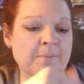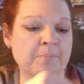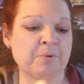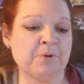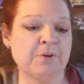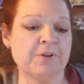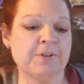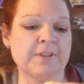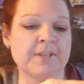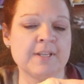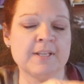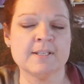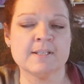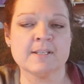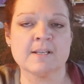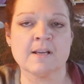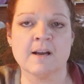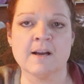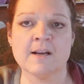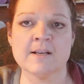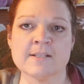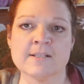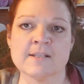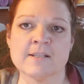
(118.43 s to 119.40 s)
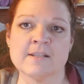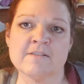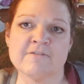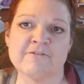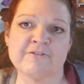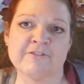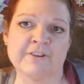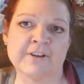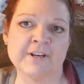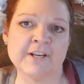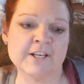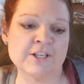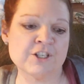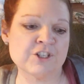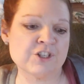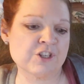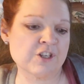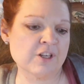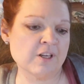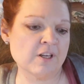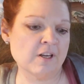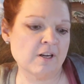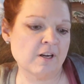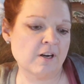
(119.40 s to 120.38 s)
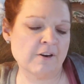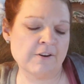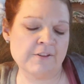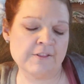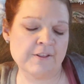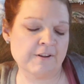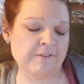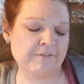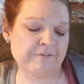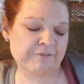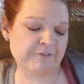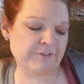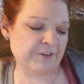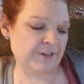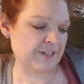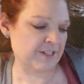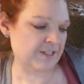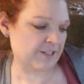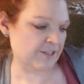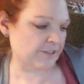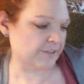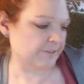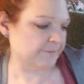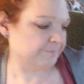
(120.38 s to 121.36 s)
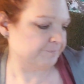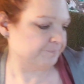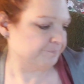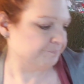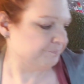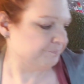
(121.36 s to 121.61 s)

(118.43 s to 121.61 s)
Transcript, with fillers: up putting these guys in the fridge or the freezer